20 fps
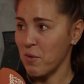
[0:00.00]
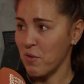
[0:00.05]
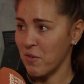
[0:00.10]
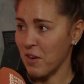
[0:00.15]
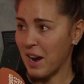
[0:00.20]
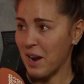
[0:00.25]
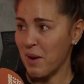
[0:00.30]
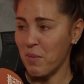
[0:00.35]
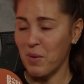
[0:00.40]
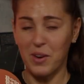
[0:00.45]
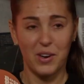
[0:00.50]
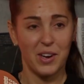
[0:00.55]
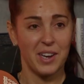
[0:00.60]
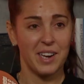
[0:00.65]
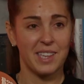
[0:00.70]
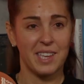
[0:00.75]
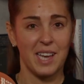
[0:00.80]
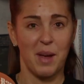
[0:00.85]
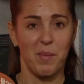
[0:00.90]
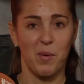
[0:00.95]
right? We look at
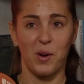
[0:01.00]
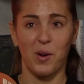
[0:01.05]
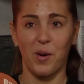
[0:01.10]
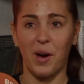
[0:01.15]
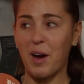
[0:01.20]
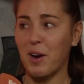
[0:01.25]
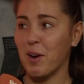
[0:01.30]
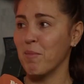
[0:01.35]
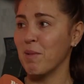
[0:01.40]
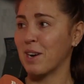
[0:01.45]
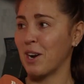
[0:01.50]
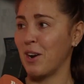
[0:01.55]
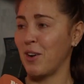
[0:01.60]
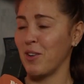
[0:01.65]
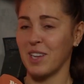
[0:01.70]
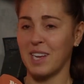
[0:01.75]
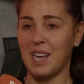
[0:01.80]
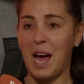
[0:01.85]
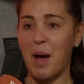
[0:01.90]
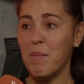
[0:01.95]
the table, go, how can we close
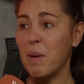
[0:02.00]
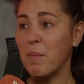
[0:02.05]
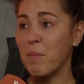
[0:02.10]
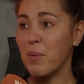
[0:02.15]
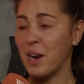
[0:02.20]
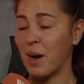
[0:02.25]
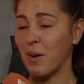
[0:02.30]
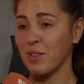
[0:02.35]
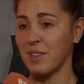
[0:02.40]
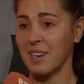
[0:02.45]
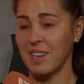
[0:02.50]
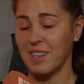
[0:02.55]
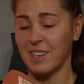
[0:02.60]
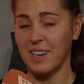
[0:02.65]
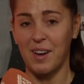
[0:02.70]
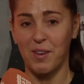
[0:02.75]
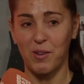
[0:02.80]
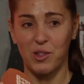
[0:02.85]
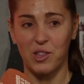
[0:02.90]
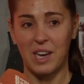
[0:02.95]
the gap? I remember when I was in a
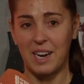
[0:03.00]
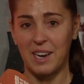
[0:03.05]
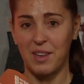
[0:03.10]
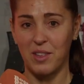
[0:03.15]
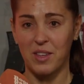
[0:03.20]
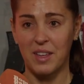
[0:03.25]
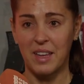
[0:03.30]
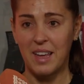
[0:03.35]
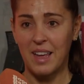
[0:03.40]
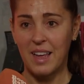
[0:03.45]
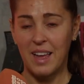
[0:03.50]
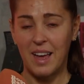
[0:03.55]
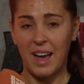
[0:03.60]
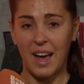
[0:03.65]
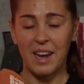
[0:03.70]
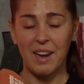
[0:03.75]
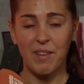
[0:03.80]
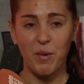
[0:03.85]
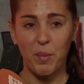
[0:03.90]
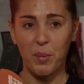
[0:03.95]
title challenge
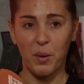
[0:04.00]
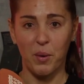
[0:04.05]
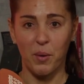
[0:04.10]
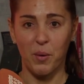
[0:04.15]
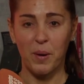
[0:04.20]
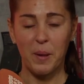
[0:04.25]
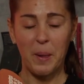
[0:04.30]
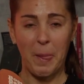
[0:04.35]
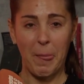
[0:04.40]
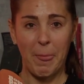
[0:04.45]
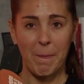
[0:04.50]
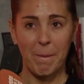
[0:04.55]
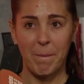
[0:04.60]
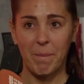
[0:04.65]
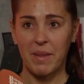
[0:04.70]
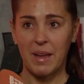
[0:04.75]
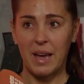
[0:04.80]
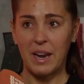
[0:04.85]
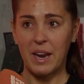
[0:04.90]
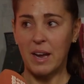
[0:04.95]
at Liverpool,
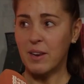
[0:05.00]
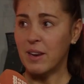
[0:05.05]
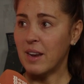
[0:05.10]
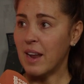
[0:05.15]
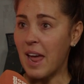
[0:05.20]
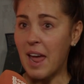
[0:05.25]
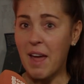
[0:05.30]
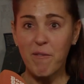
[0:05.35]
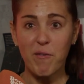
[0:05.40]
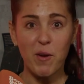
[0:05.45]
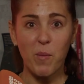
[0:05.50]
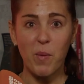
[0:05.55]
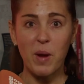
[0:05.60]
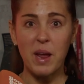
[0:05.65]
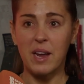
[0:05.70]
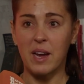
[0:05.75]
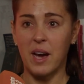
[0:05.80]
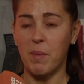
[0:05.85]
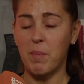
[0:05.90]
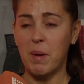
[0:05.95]
and every
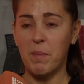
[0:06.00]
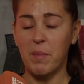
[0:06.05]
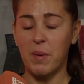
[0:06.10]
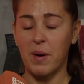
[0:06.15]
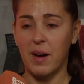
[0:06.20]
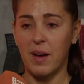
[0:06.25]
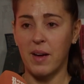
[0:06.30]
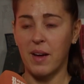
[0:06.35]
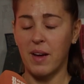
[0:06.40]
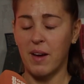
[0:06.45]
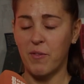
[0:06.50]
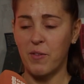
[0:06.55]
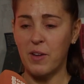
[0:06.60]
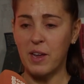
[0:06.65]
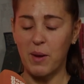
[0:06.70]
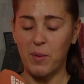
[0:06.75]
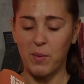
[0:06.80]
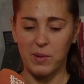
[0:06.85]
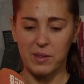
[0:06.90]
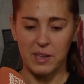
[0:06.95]
week, I think
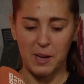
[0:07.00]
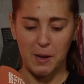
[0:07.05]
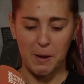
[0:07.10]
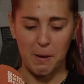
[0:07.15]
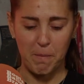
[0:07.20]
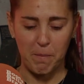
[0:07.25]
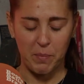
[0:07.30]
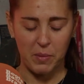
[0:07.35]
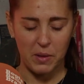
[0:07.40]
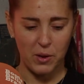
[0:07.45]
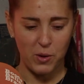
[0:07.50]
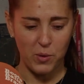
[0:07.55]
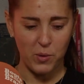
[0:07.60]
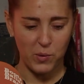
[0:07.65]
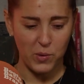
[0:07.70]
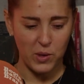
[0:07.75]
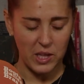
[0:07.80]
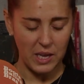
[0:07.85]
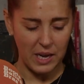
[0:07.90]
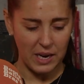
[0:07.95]
it was, who was
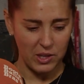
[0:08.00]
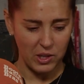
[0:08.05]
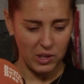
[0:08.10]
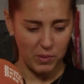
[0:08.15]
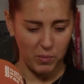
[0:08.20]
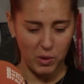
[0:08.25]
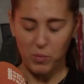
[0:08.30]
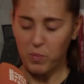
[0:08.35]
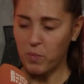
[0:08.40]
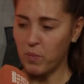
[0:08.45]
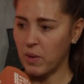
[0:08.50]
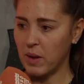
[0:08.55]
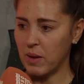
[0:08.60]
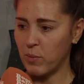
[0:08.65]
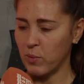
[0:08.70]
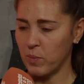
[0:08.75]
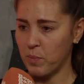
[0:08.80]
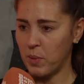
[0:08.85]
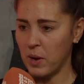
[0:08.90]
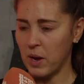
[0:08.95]
we challenging? It
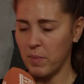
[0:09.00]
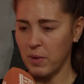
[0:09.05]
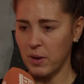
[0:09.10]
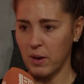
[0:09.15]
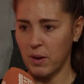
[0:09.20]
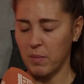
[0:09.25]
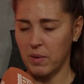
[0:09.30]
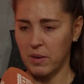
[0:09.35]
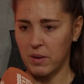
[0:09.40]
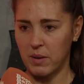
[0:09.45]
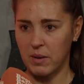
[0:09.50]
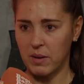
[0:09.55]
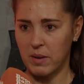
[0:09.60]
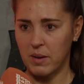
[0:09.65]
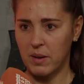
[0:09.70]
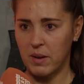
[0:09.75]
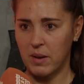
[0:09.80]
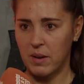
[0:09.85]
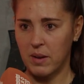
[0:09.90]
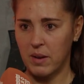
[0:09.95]
was Birmingham and
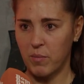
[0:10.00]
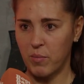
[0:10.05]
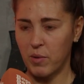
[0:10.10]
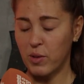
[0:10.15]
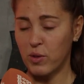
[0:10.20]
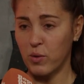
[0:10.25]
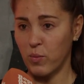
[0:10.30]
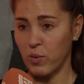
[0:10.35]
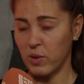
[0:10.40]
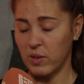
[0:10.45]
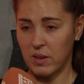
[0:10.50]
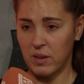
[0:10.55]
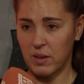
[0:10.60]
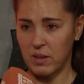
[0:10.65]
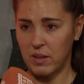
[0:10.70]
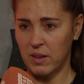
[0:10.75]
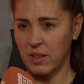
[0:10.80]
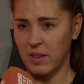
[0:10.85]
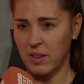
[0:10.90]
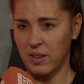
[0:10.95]
Bristol was
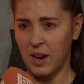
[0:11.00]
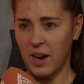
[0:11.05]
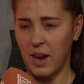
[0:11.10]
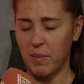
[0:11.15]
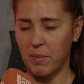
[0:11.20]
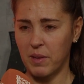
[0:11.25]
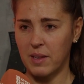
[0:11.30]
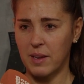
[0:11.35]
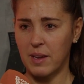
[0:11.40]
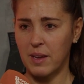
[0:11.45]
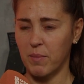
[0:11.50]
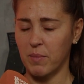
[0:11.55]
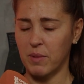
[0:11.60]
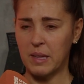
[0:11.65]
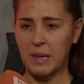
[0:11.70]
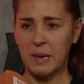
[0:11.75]
at the time, the teams.